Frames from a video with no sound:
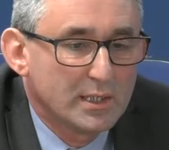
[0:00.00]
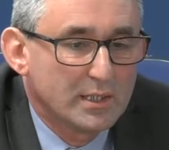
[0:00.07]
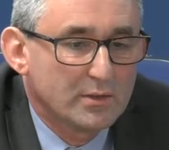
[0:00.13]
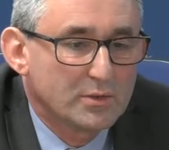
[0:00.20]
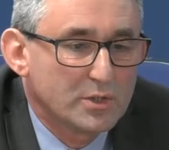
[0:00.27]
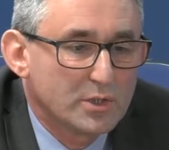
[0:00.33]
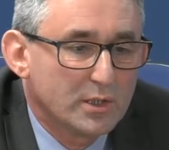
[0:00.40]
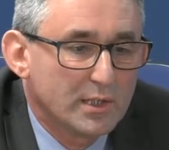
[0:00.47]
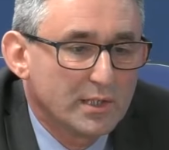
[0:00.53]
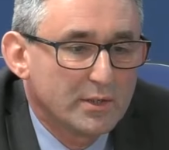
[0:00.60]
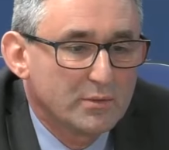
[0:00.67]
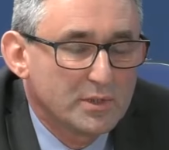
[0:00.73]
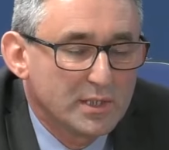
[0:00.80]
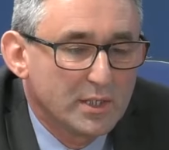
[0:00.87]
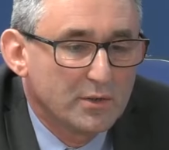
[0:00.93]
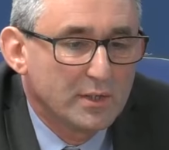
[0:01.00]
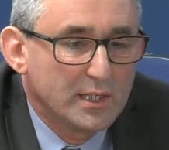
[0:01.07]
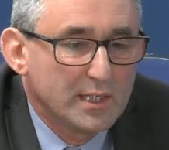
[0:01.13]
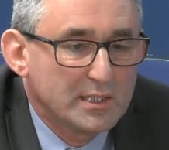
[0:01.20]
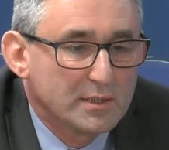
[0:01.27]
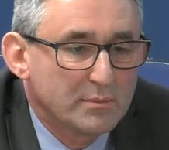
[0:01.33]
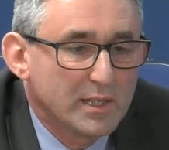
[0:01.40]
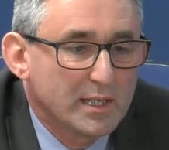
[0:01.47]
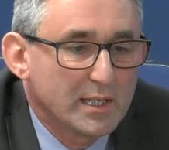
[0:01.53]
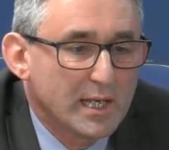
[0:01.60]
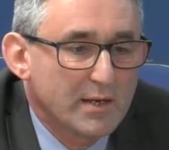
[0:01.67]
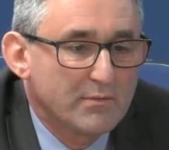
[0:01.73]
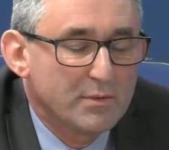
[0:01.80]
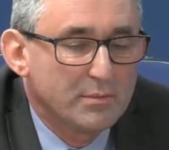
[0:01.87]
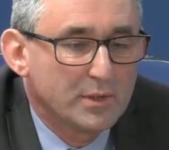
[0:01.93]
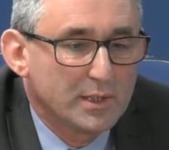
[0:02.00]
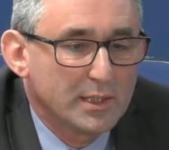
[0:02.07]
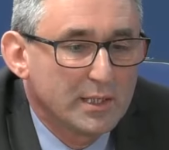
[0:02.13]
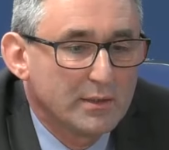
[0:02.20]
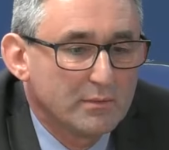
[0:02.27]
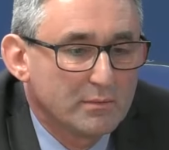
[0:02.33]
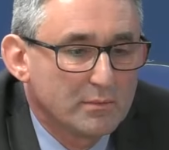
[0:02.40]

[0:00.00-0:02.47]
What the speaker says: surely there was no need to make everybody